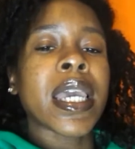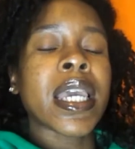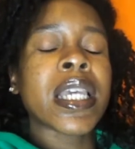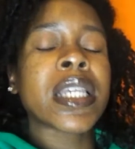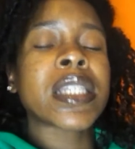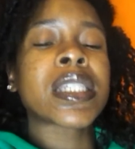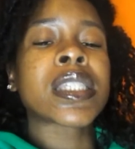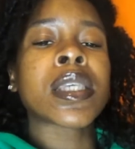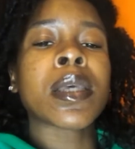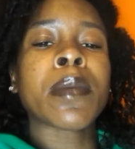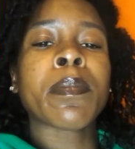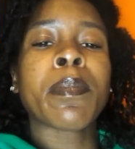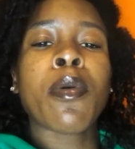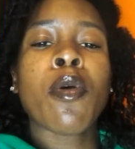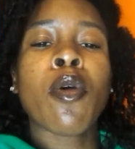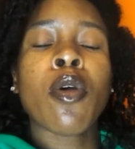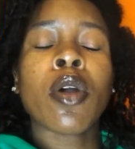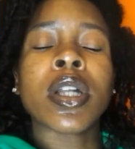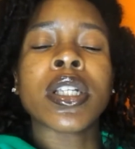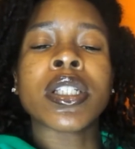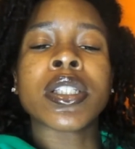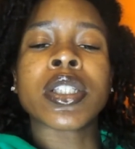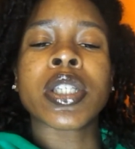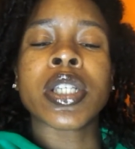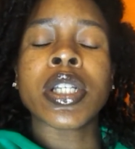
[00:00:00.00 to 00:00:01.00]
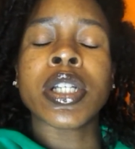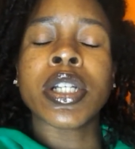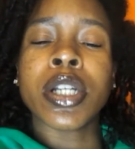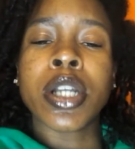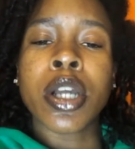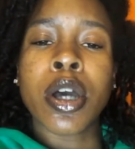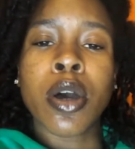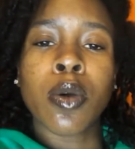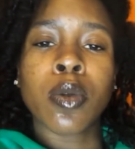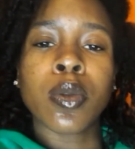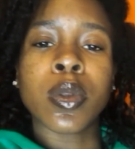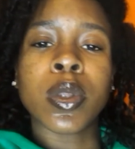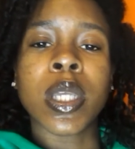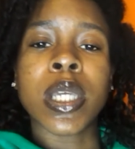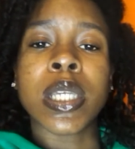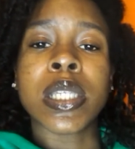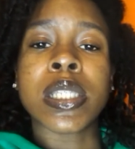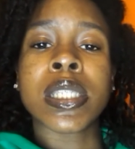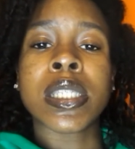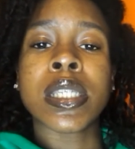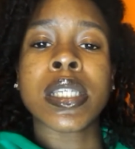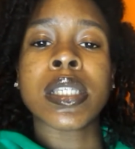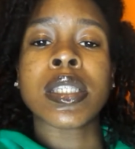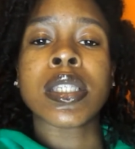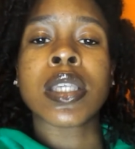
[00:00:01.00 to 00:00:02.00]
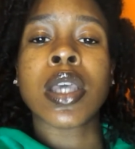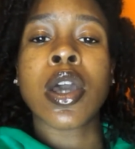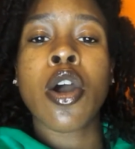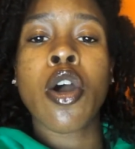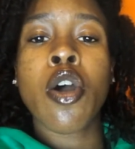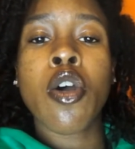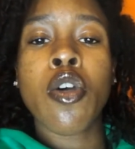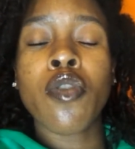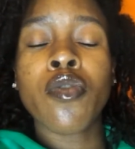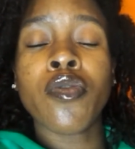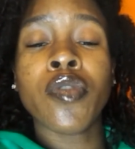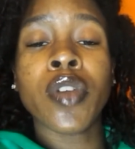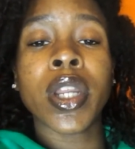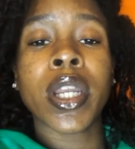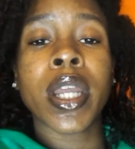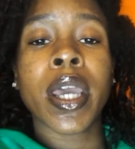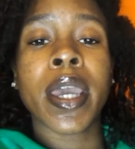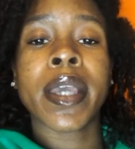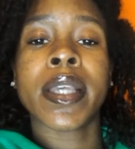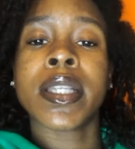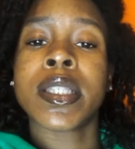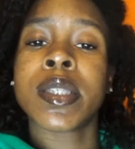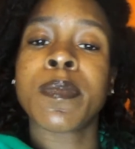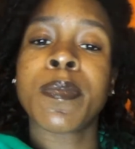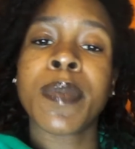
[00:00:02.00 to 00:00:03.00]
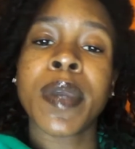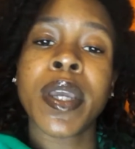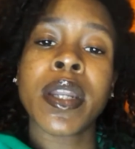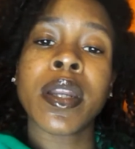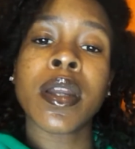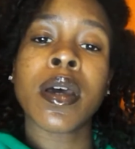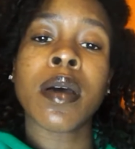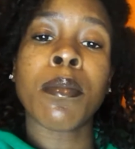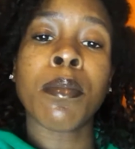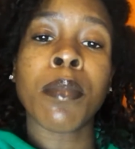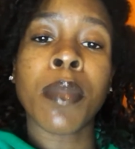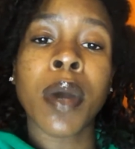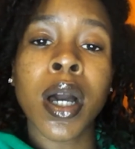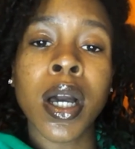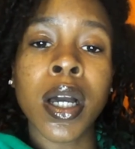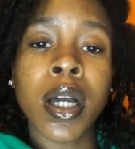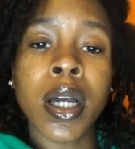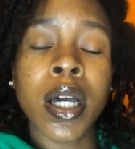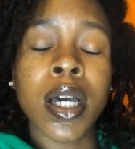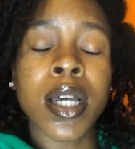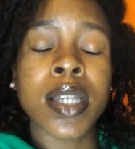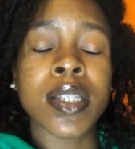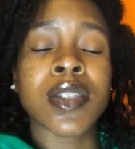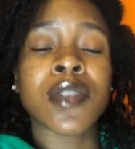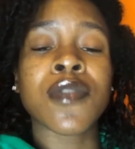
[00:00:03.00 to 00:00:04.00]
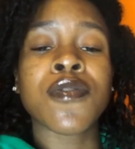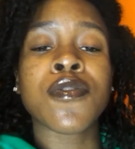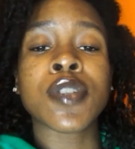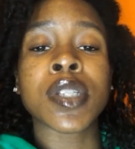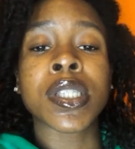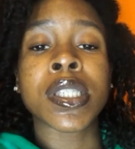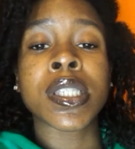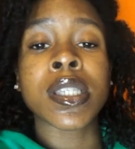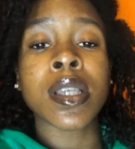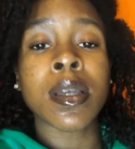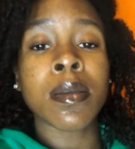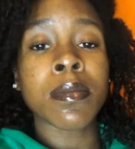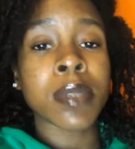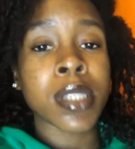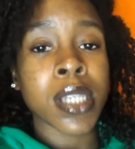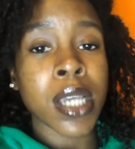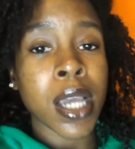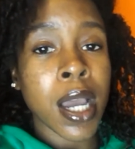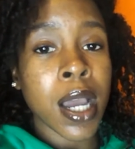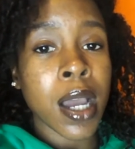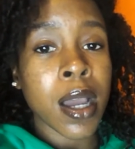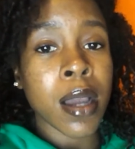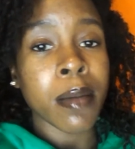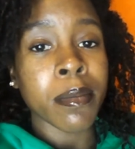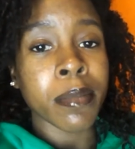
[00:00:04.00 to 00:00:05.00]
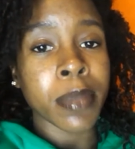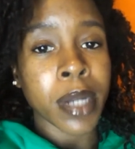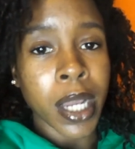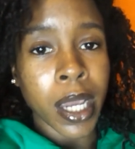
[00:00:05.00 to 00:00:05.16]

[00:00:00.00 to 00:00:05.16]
It's important to note that since COVID has been among us for some time